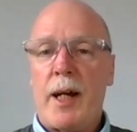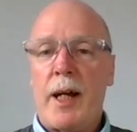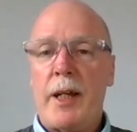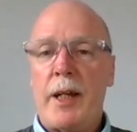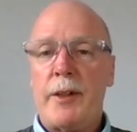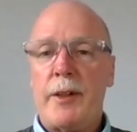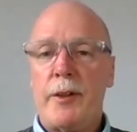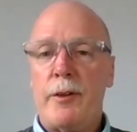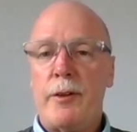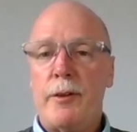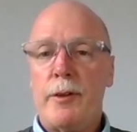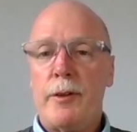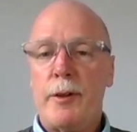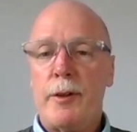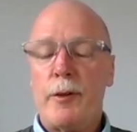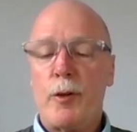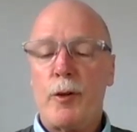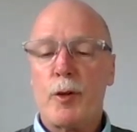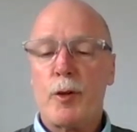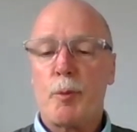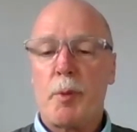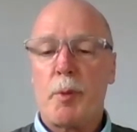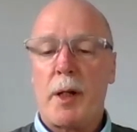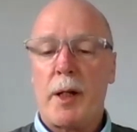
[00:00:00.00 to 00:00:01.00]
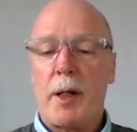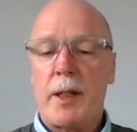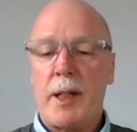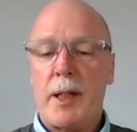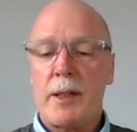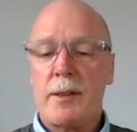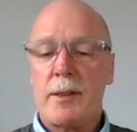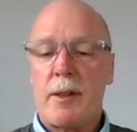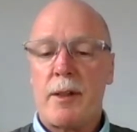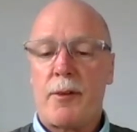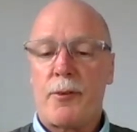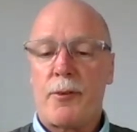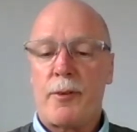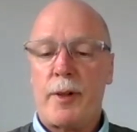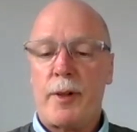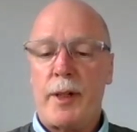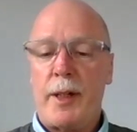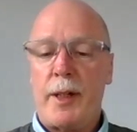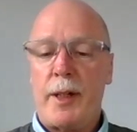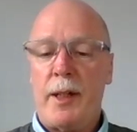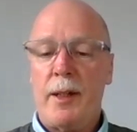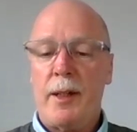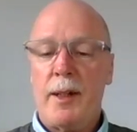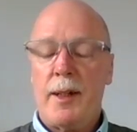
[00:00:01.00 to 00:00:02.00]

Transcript: Asian noodles, but I guess the three